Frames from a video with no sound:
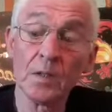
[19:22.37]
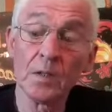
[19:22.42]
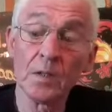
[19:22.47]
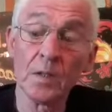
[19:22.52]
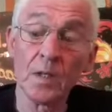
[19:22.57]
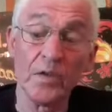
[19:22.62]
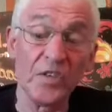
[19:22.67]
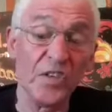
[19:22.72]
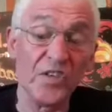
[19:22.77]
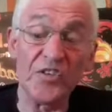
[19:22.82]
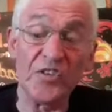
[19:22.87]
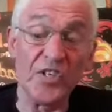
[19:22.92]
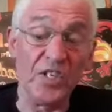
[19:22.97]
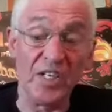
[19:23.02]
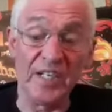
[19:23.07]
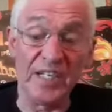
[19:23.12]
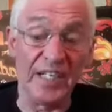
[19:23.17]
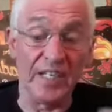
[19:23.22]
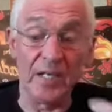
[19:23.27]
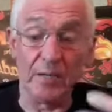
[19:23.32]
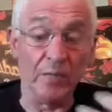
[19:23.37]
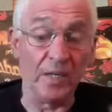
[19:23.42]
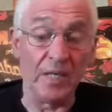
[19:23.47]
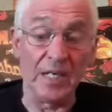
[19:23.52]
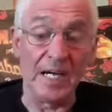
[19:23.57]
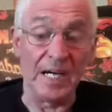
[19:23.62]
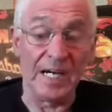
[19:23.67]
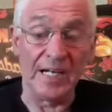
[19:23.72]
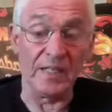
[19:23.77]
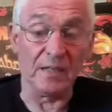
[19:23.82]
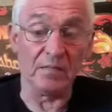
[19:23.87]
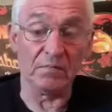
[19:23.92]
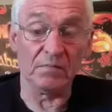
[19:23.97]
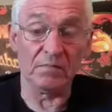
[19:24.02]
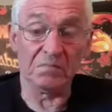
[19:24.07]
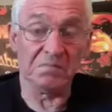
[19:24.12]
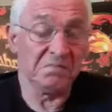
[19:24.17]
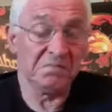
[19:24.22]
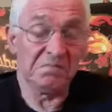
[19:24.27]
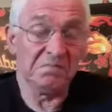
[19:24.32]
On a chilli head, it'd be like
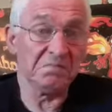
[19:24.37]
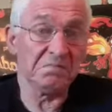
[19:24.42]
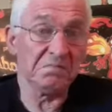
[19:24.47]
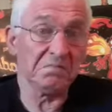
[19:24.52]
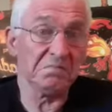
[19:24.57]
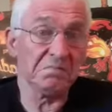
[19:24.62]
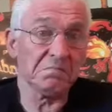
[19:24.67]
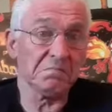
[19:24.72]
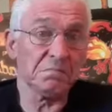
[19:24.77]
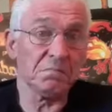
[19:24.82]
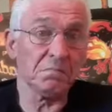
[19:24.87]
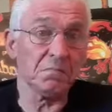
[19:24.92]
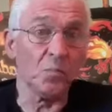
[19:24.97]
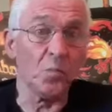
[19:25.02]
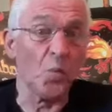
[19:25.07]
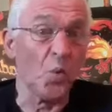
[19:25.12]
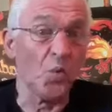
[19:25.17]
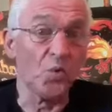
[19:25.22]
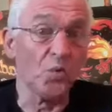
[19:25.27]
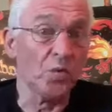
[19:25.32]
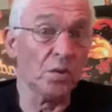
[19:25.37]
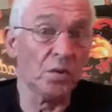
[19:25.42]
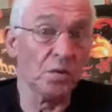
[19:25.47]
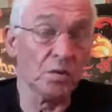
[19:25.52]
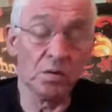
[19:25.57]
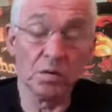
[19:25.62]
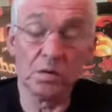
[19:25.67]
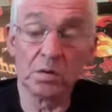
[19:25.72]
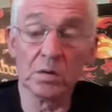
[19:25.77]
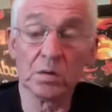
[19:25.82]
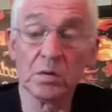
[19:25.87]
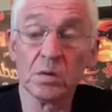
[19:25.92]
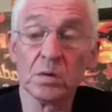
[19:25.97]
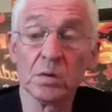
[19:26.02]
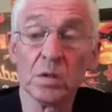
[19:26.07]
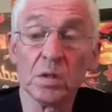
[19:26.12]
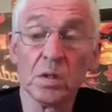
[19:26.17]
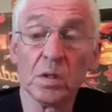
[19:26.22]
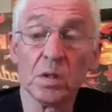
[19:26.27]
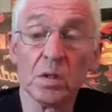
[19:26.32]
one.
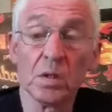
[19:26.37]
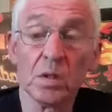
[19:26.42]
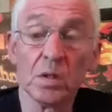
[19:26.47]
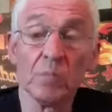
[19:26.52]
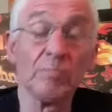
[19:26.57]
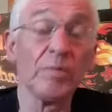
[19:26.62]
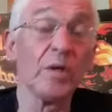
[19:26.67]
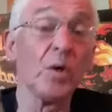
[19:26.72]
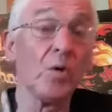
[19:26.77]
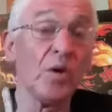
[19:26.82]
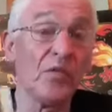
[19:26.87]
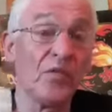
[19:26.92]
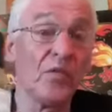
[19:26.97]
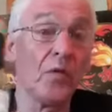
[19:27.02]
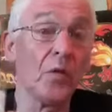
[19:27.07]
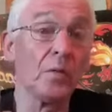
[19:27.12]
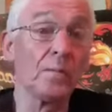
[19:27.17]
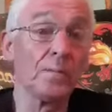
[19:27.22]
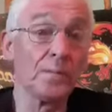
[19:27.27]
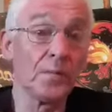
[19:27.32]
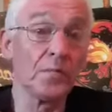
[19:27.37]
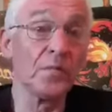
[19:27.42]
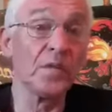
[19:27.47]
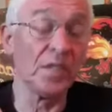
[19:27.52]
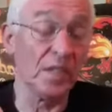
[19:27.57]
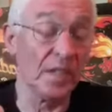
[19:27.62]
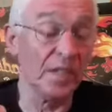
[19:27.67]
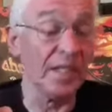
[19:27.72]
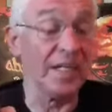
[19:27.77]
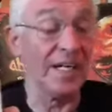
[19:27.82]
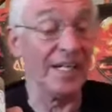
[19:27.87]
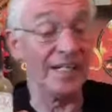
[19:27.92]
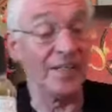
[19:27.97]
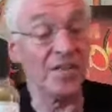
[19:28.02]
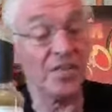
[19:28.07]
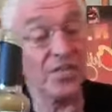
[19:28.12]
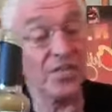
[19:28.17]
Beautiful, really nice